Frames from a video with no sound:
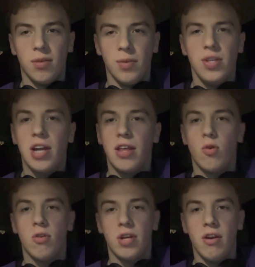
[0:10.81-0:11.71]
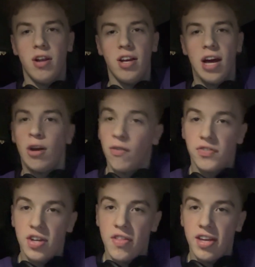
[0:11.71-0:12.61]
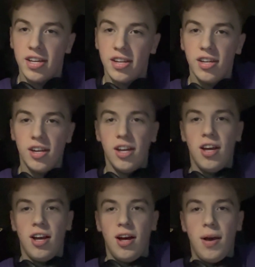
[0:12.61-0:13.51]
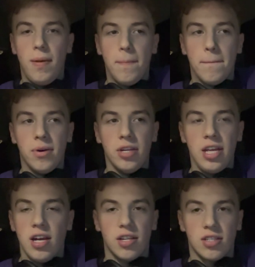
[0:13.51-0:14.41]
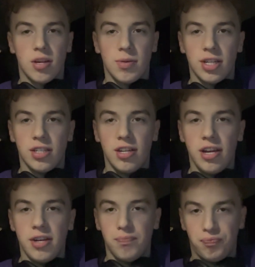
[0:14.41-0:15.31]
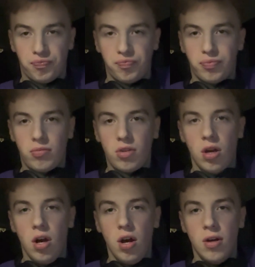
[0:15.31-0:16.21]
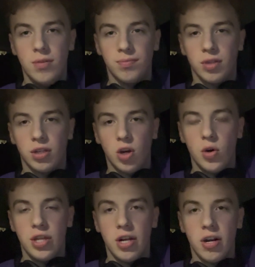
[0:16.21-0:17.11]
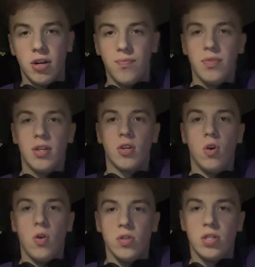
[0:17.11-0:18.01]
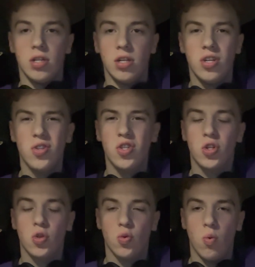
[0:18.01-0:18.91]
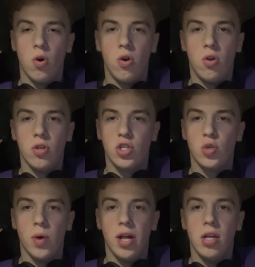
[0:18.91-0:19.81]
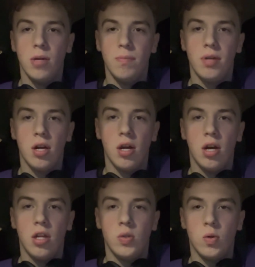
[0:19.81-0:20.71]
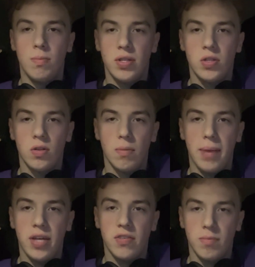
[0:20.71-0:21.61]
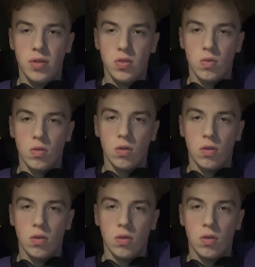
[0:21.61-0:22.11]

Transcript: It's out of the ordinary. I don't know if I said that yet, but yeah, it's gonna be a good day. I'm gonna go in there. Goal is to swell up to a massive muscle.